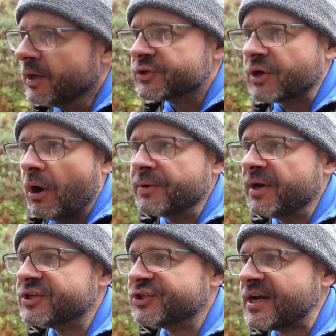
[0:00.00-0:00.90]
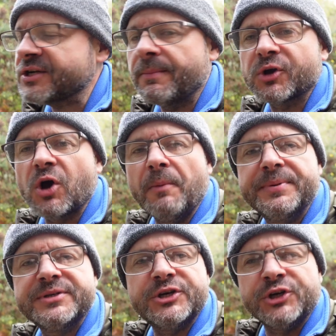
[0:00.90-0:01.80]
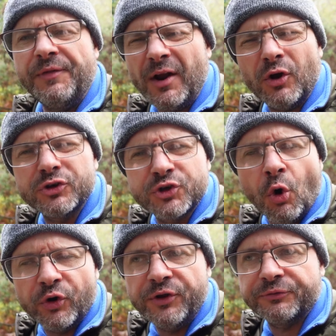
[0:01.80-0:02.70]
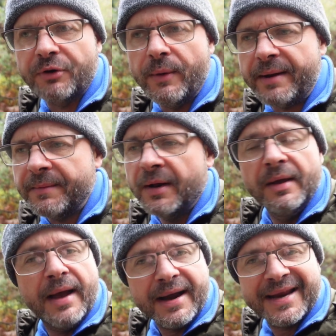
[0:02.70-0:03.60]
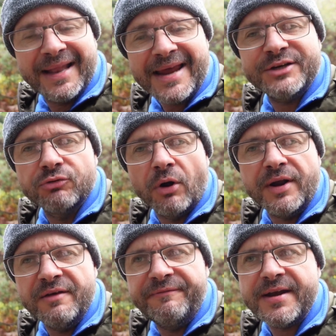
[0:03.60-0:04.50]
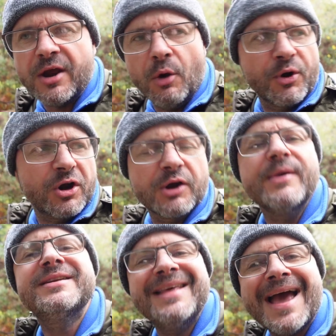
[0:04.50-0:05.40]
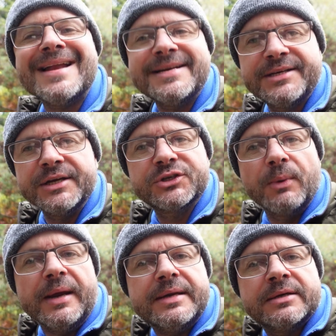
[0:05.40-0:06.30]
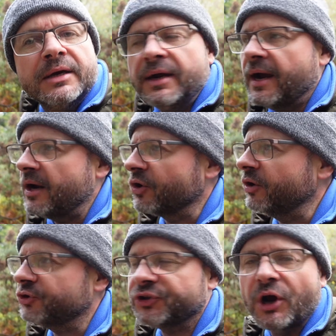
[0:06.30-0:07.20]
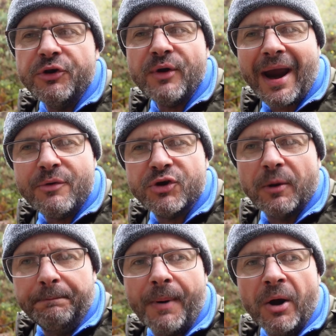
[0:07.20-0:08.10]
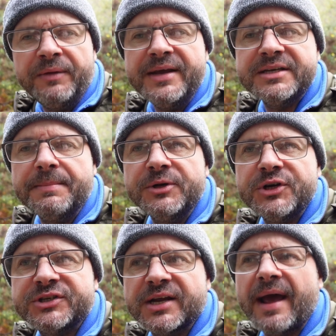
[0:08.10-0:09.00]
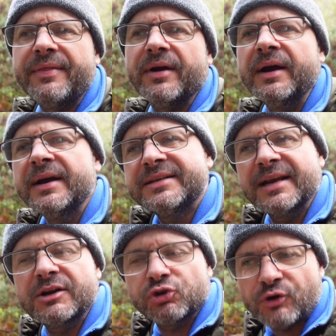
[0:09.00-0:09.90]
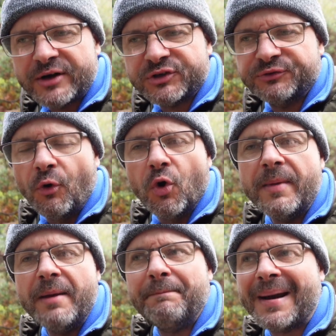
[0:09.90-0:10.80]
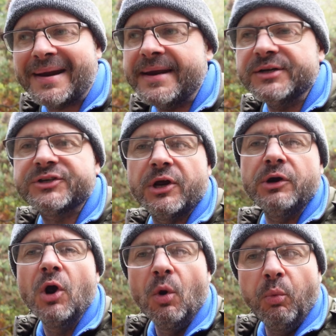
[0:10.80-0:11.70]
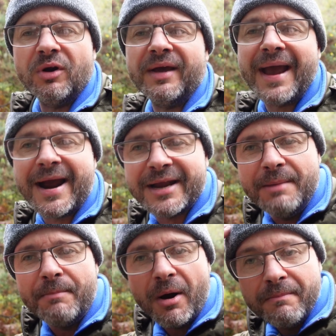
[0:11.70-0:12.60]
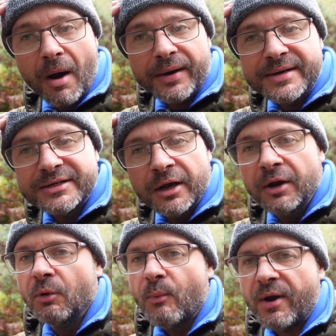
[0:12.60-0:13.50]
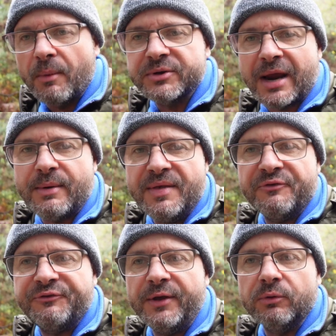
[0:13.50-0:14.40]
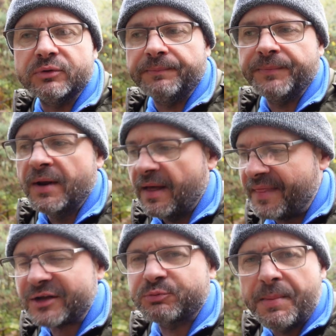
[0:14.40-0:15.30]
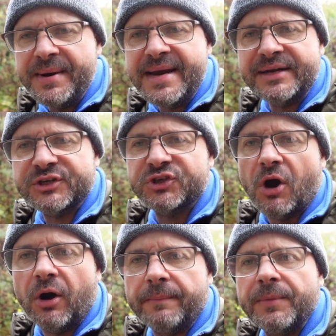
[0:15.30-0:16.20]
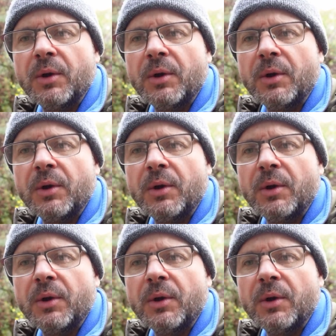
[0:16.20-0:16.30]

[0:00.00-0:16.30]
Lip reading: So I'm going to set up my composition, then I'm going to talk you through it. And later on in the video, we're going to go into the editing suite and I'm going to show you how to combine these images together to transform it back into what I had in my mind when I was out in the field. And that's where we need to start.